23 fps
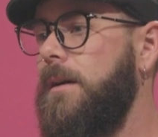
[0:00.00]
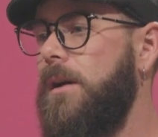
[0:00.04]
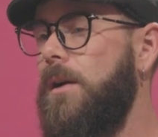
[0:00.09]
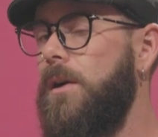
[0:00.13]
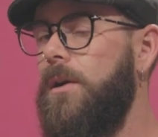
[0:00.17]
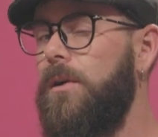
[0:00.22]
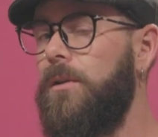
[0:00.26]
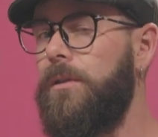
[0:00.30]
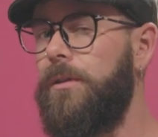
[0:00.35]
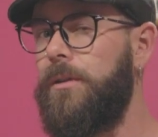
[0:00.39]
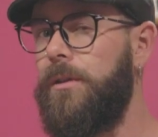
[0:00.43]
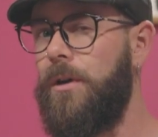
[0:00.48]

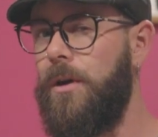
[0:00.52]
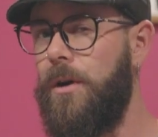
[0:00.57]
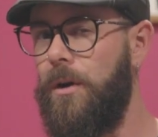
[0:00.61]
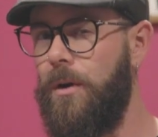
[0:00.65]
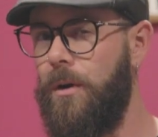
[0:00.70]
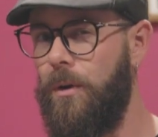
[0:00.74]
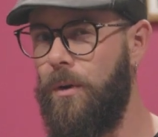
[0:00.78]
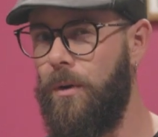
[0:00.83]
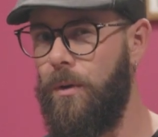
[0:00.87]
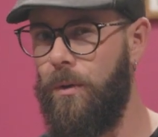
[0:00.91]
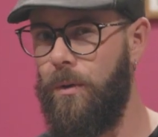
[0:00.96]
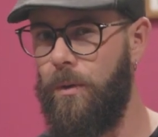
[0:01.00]

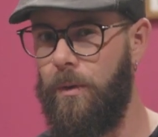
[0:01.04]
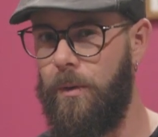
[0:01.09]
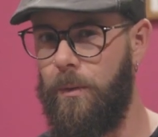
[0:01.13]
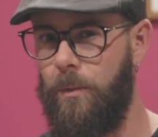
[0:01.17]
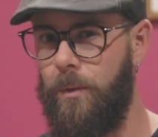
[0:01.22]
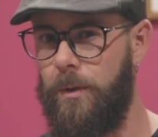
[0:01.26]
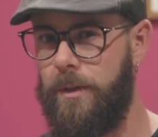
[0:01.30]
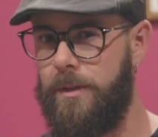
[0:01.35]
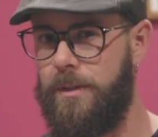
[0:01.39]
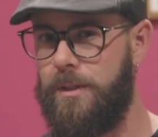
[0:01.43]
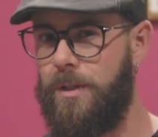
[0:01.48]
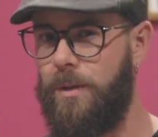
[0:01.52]
although it
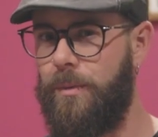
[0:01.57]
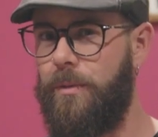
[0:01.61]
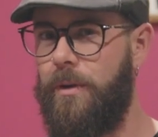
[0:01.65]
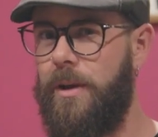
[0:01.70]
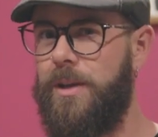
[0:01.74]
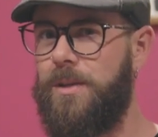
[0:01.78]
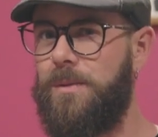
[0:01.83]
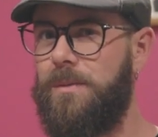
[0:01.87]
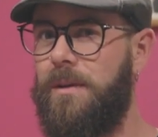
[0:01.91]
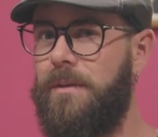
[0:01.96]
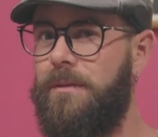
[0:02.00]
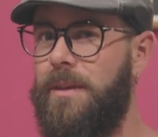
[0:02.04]
wouldn't
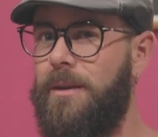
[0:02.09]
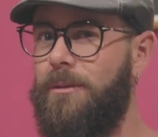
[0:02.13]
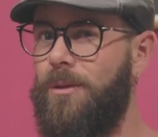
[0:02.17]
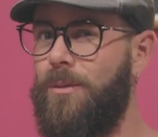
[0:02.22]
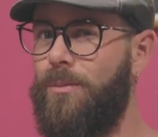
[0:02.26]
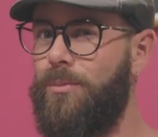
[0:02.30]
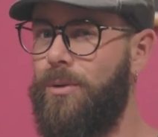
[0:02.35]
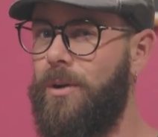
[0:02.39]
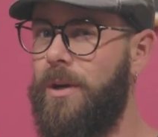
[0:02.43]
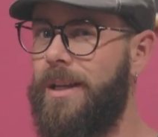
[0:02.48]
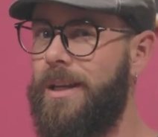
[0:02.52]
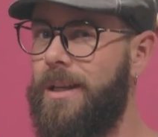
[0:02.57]
surprise me if they were
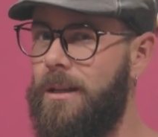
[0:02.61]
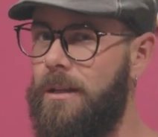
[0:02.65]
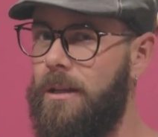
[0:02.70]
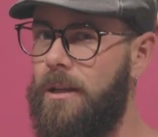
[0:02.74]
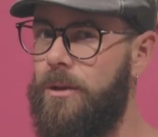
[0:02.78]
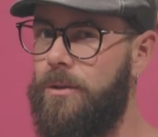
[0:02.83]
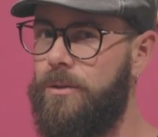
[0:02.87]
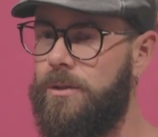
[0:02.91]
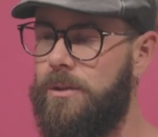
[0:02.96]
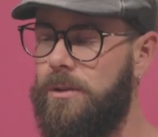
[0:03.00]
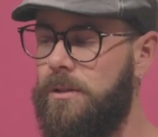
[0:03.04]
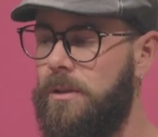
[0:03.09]
pretty
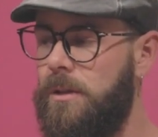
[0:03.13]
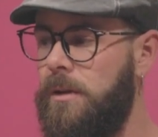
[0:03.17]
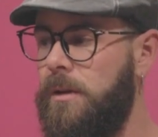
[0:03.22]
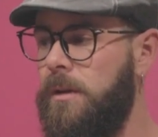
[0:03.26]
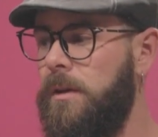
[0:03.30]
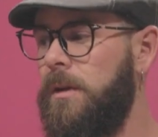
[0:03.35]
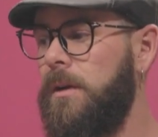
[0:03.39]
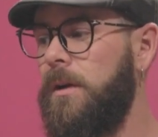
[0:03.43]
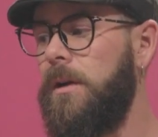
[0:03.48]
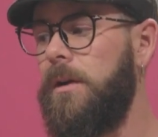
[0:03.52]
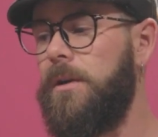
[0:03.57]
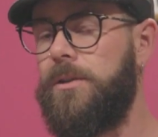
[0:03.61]
close.
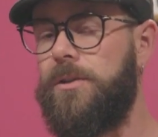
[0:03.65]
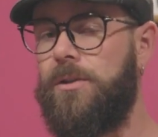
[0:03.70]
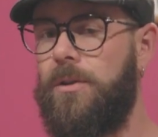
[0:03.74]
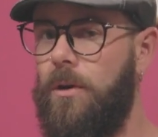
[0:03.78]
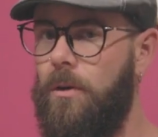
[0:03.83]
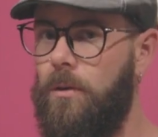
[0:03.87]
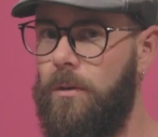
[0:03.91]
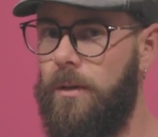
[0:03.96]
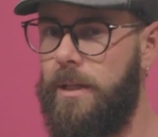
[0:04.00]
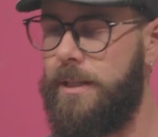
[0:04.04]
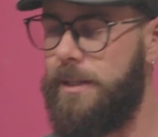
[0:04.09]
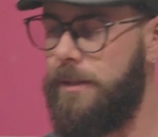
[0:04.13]

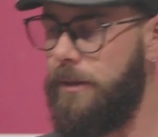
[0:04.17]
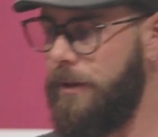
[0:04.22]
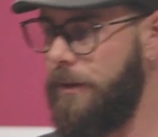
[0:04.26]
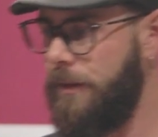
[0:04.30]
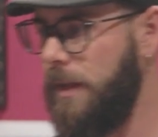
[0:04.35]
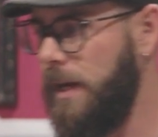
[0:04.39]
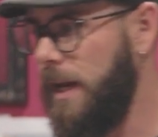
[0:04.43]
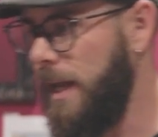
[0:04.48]
So let's look at the